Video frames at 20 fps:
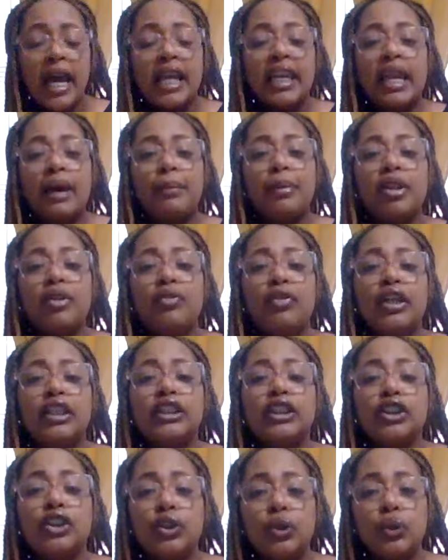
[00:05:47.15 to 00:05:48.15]
Let motherfuckers
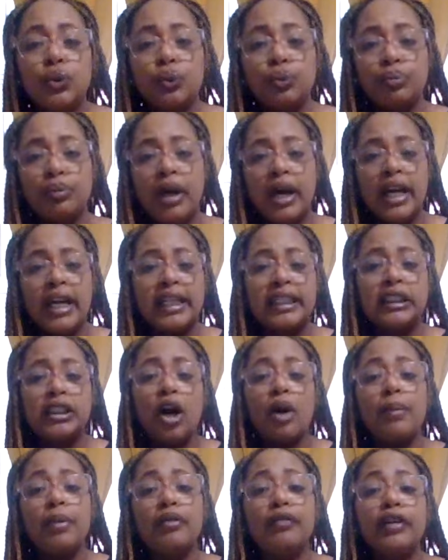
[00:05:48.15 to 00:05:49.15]
assume. That's
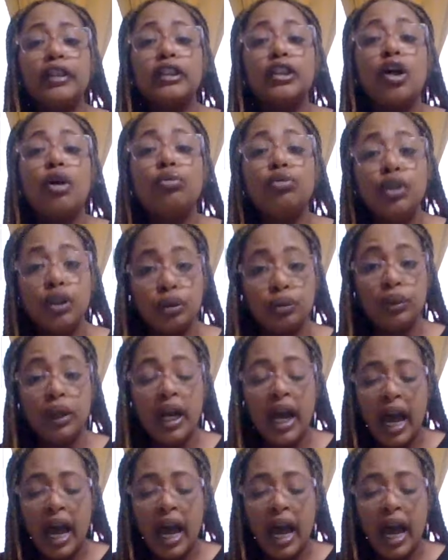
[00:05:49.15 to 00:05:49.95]
all motherfuckers gonna do.